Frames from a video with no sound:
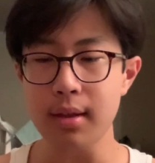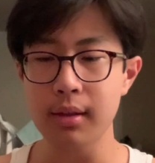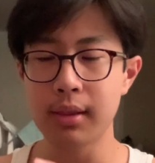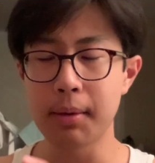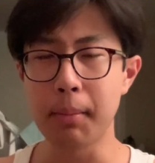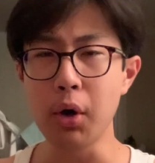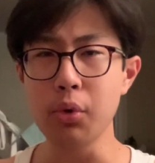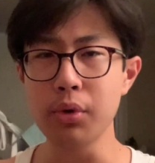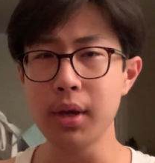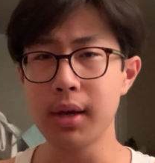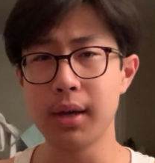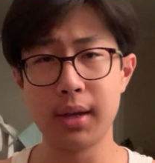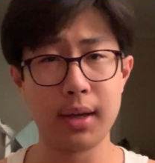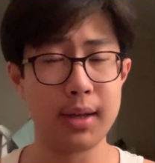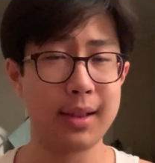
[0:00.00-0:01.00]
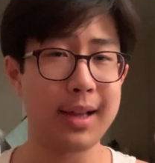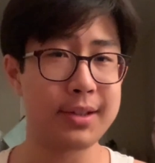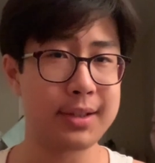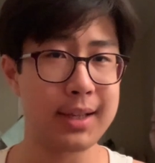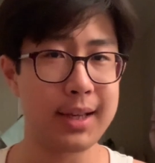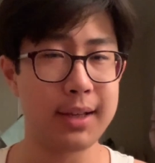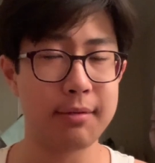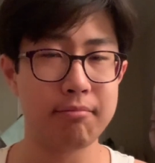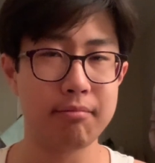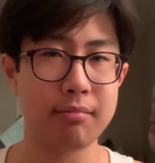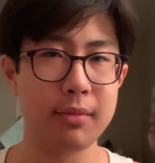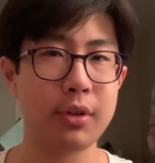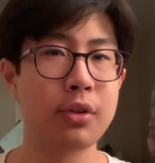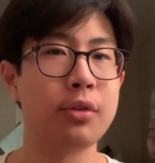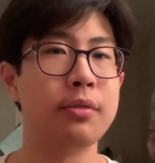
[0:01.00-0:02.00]
The mode, let's say
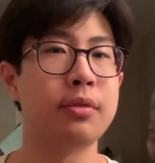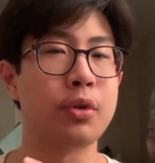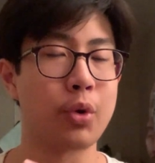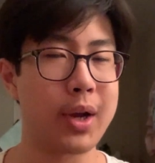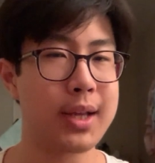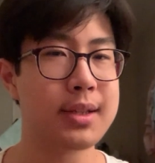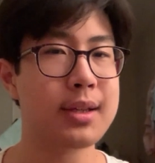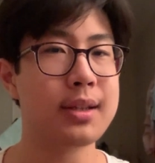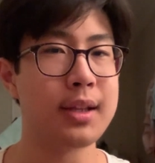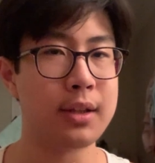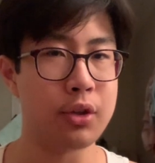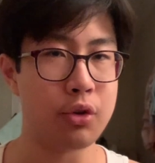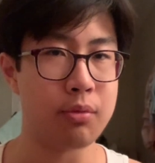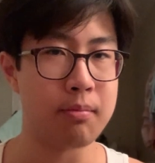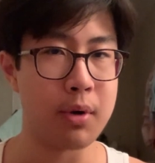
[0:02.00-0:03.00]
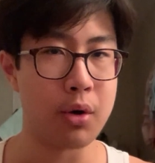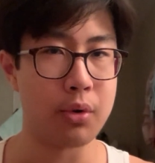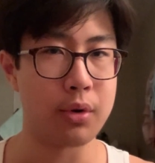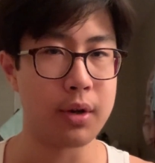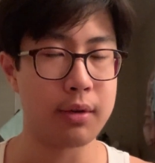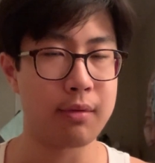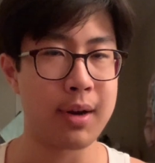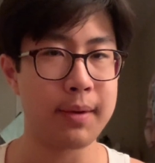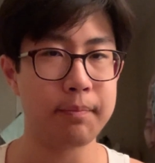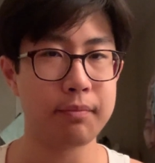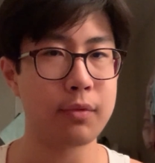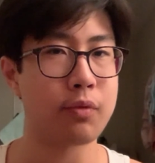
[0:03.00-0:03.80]
you've created the new mode, right?